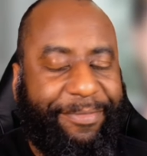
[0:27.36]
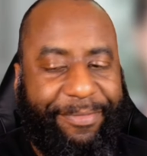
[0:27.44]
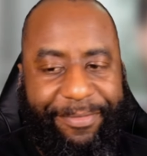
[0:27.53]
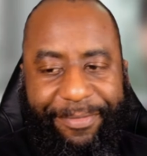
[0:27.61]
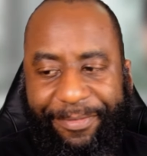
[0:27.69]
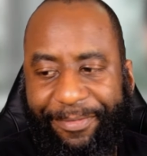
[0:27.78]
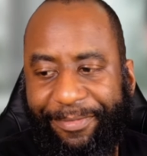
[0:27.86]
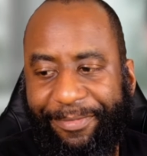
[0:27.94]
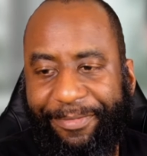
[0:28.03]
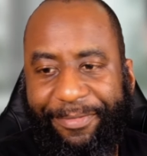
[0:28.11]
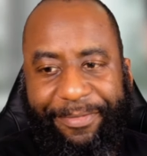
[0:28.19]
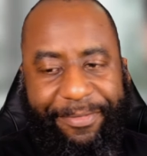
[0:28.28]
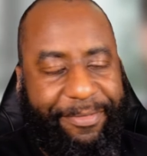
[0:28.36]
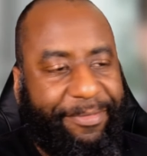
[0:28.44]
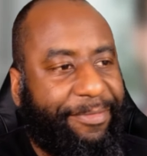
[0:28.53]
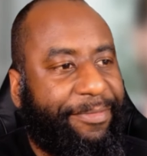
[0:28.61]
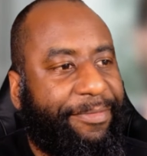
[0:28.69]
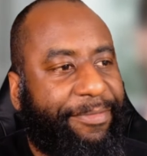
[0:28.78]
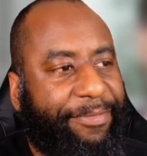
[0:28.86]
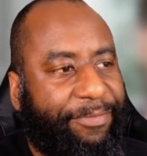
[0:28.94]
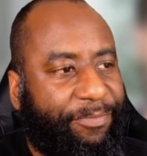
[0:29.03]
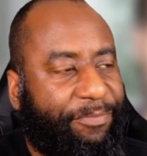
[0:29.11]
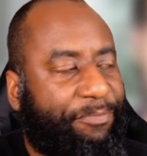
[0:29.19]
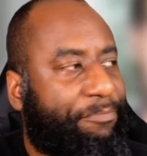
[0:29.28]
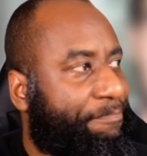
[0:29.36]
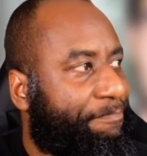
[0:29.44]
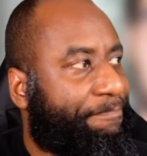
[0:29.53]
No words are spoken by the person on screen.